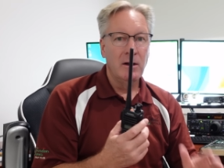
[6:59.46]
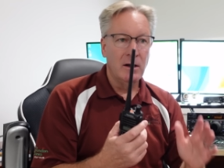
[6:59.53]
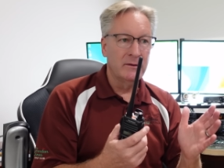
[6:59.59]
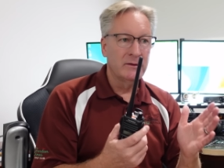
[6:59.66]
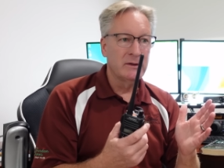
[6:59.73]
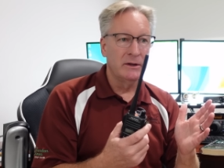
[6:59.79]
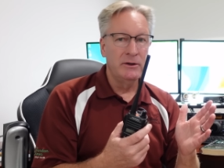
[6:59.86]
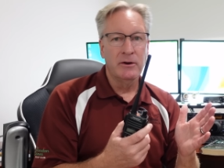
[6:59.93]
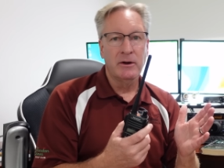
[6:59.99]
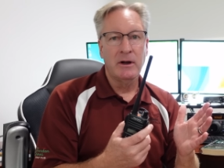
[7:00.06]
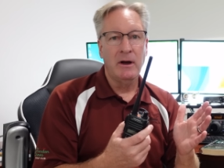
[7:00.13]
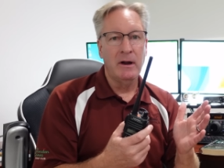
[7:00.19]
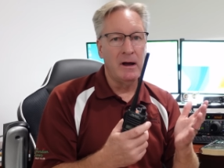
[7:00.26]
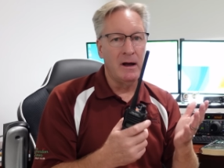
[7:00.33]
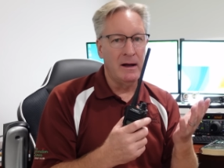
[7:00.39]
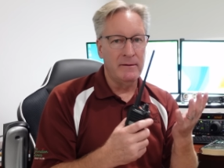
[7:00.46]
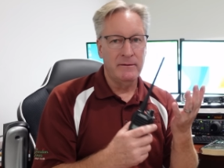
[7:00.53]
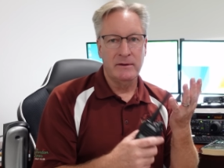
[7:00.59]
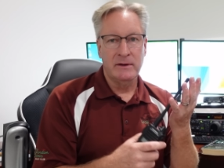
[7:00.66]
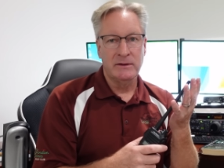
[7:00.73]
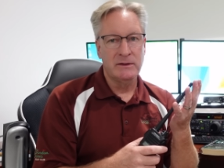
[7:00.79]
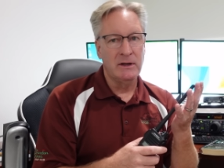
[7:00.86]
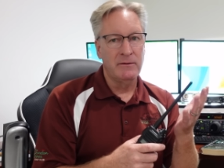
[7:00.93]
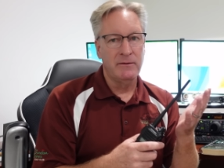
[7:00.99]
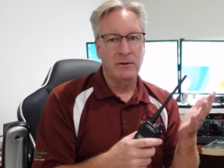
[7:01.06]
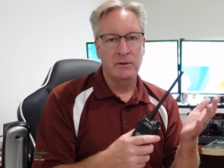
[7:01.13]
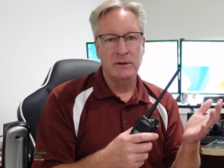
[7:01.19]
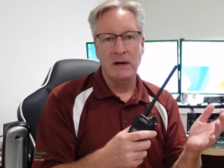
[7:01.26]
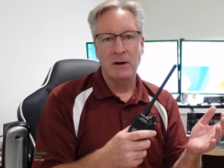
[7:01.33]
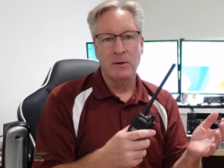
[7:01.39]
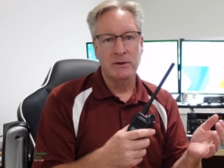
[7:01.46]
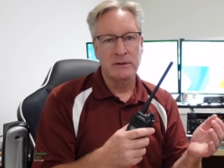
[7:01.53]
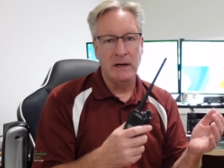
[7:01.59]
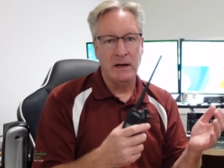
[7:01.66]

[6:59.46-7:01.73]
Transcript: All of a sudden you're cut off. The cell phone tower's